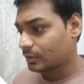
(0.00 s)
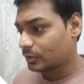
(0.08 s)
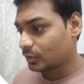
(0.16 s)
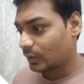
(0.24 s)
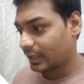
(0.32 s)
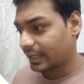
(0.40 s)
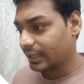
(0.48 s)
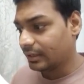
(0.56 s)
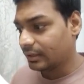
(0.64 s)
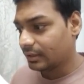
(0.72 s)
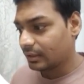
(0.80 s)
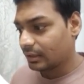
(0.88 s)
So
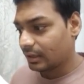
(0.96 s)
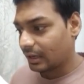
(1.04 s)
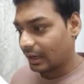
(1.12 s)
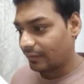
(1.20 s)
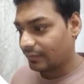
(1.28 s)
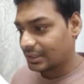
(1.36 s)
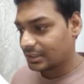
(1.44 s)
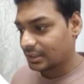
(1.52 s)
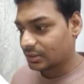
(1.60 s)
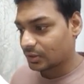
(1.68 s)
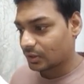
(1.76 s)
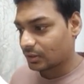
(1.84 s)
again, I will
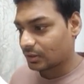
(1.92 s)
just